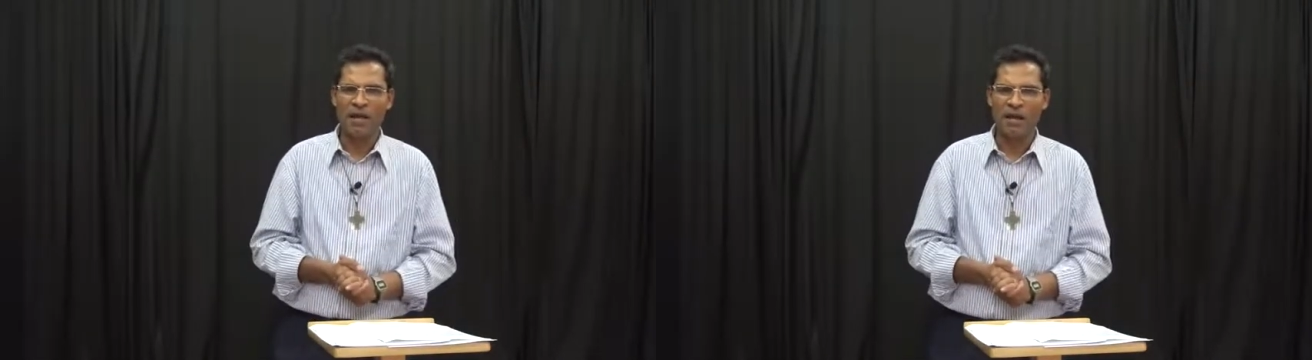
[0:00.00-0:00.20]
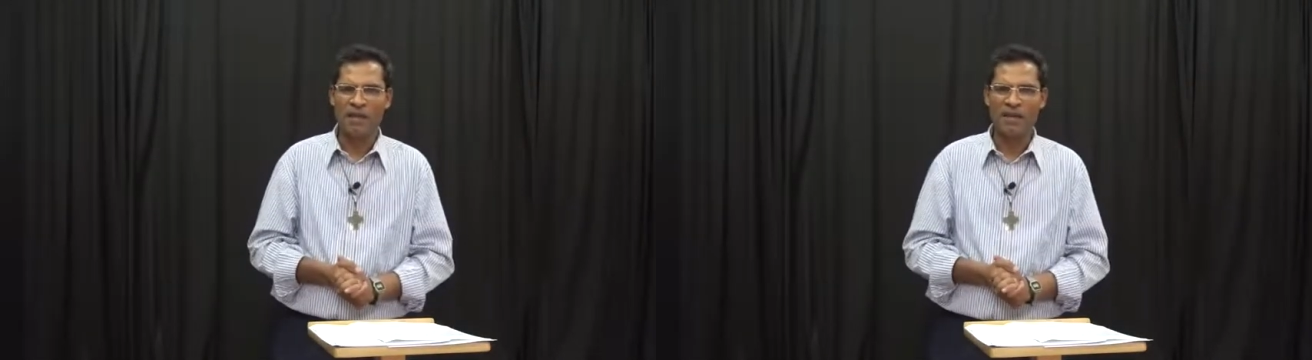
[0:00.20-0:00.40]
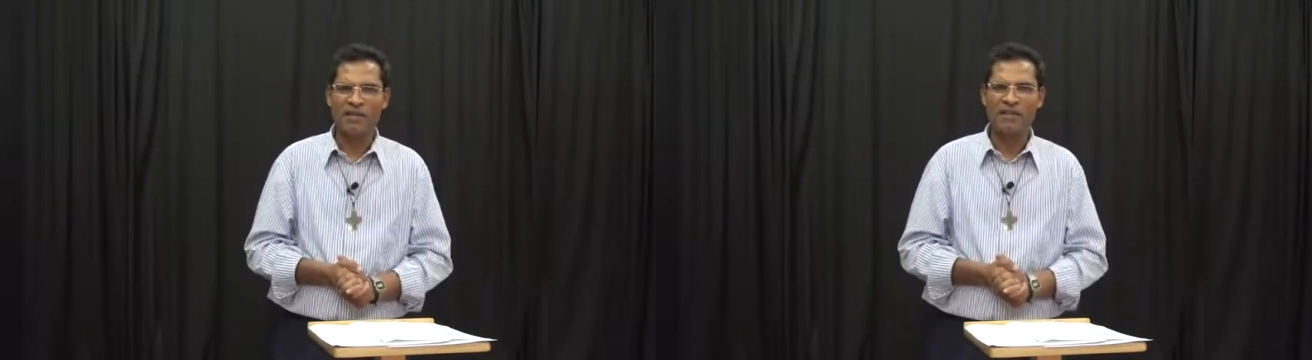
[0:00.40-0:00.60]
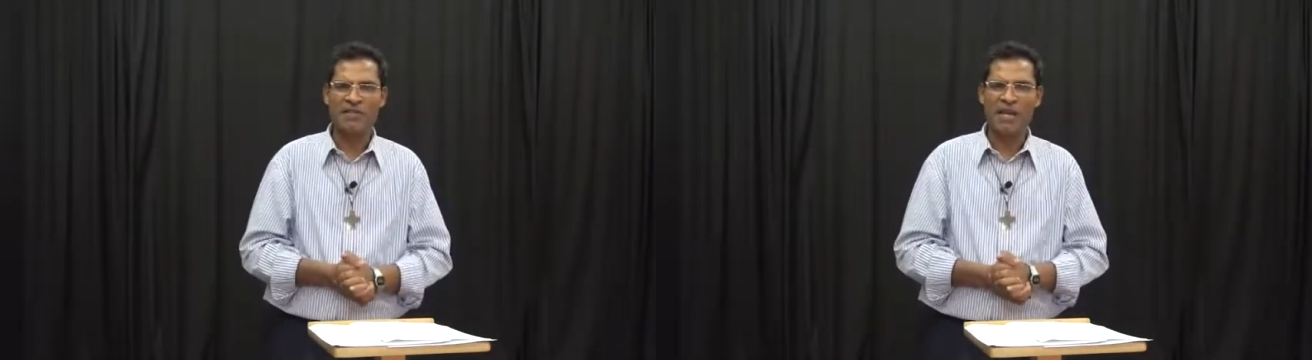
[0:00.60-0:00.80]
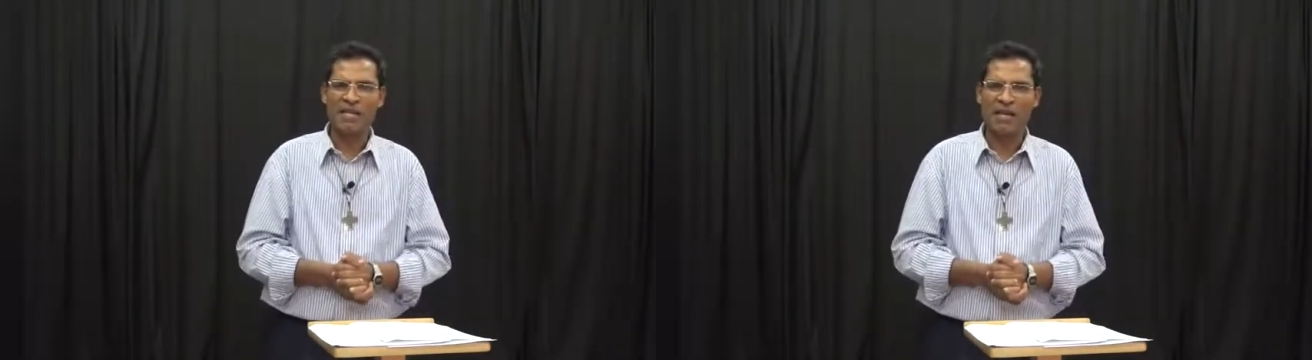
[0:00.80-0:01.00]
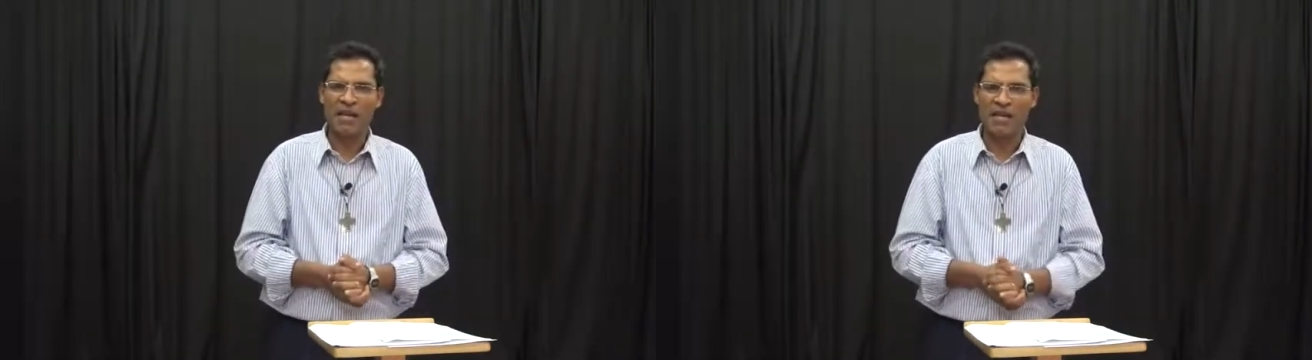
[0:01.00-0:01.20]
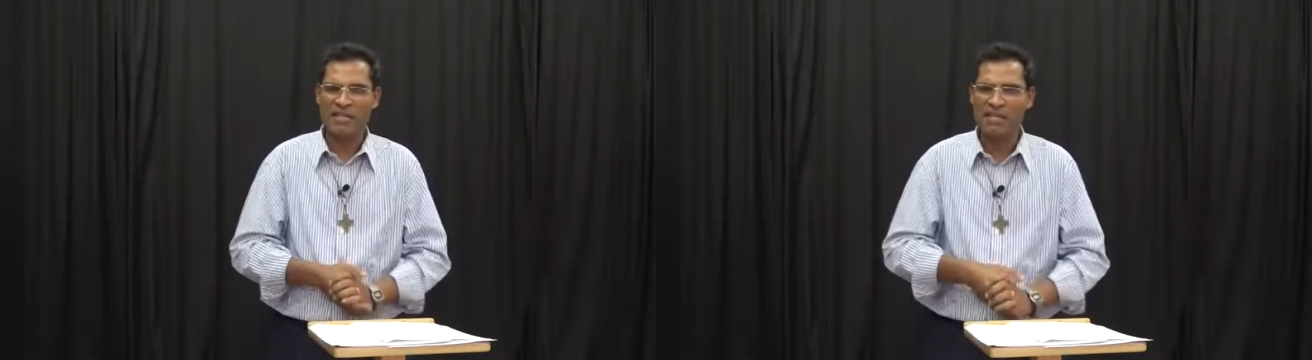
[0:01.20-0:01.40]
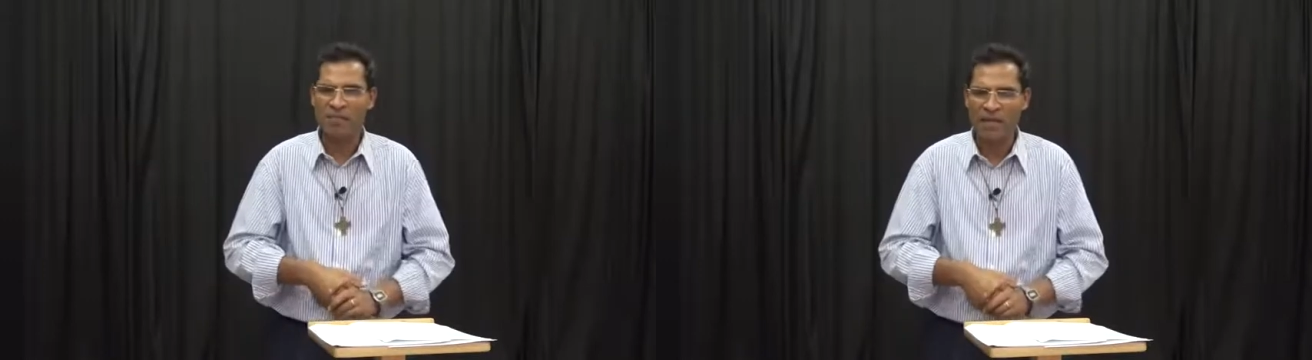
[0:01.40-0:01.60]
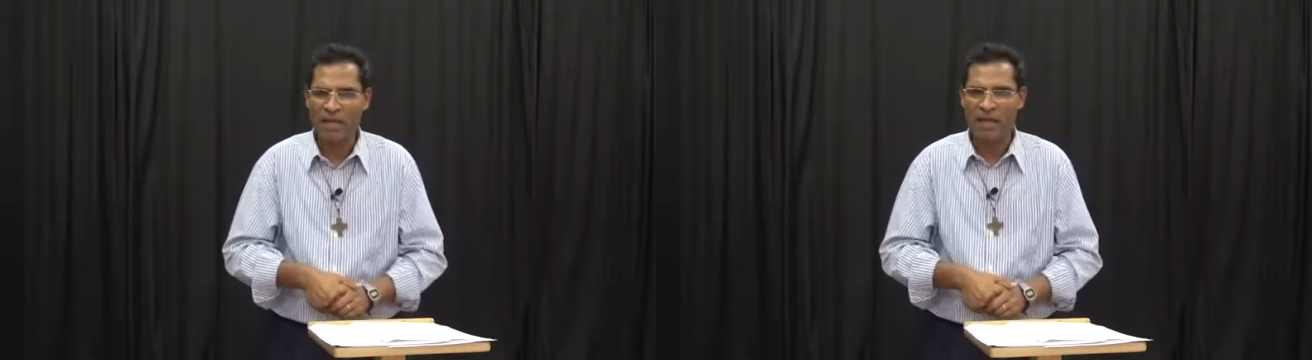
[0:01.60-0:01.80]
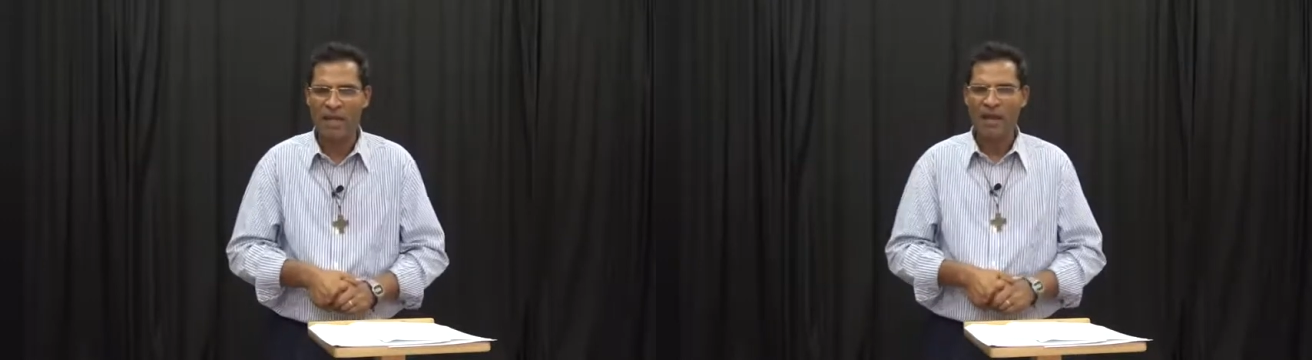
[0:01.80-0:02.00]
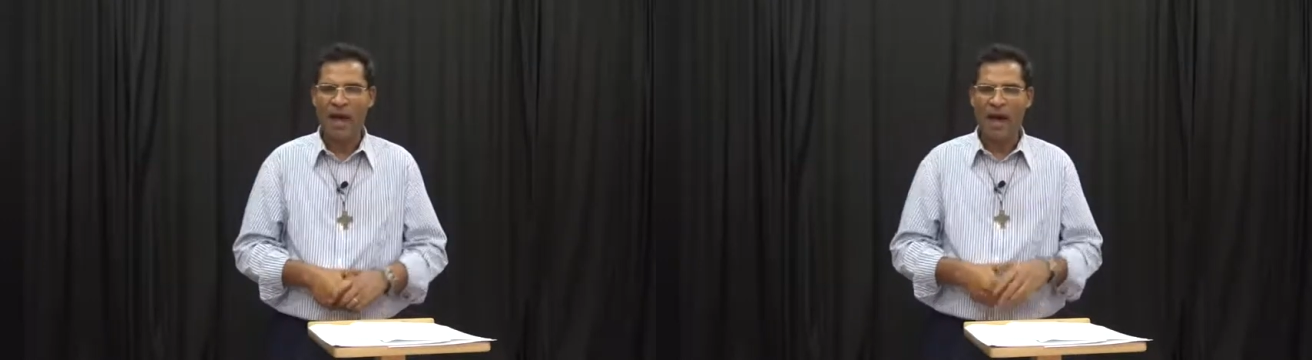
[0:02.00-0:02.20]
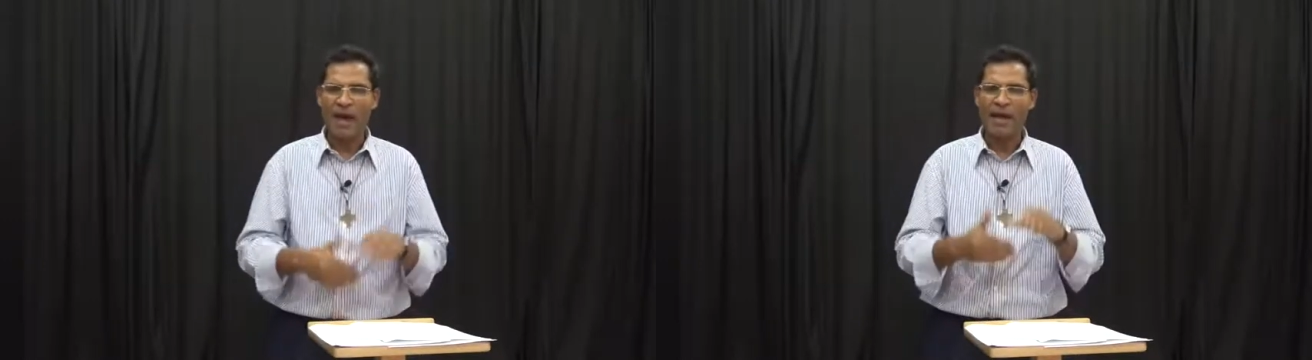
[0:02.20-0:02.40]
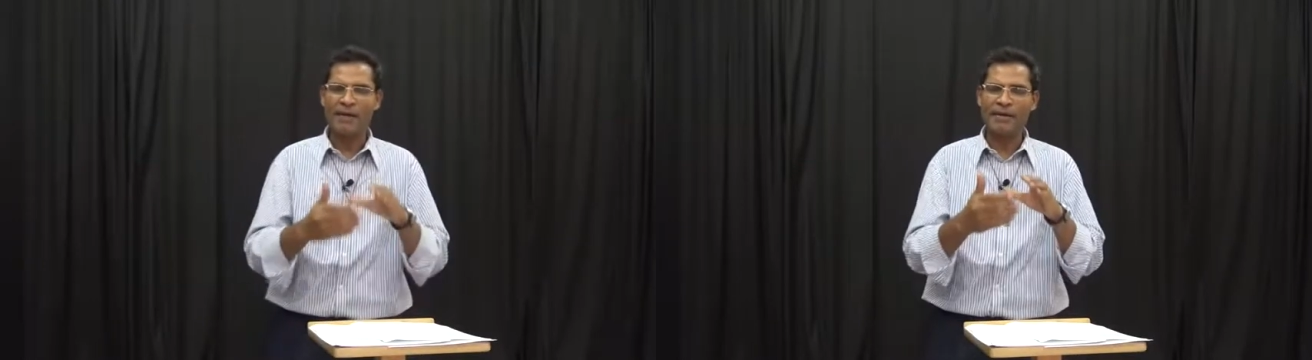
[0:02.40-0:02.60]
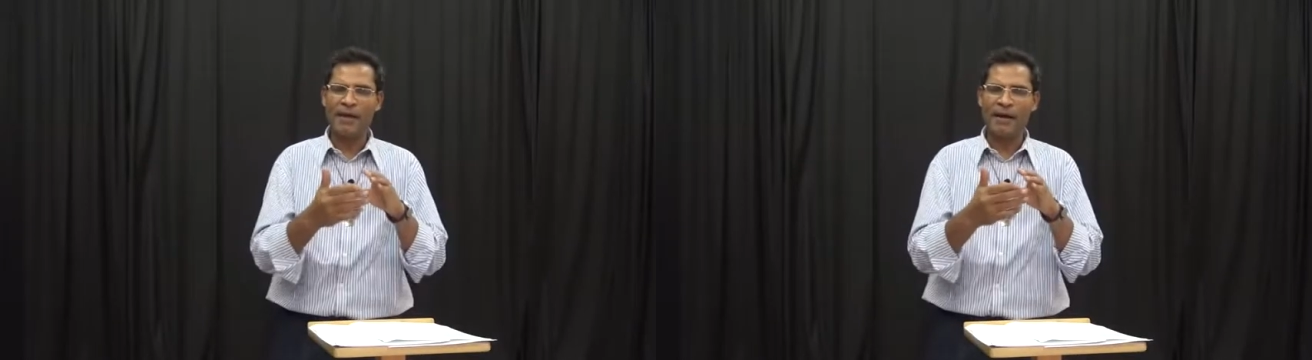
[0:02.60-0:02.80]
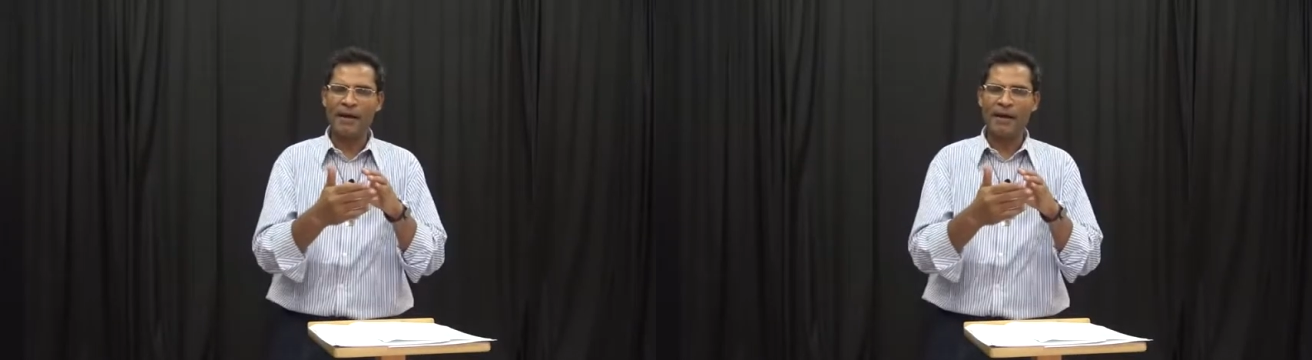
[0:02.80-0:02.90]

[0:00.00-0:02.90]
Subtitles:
in his KCPE, and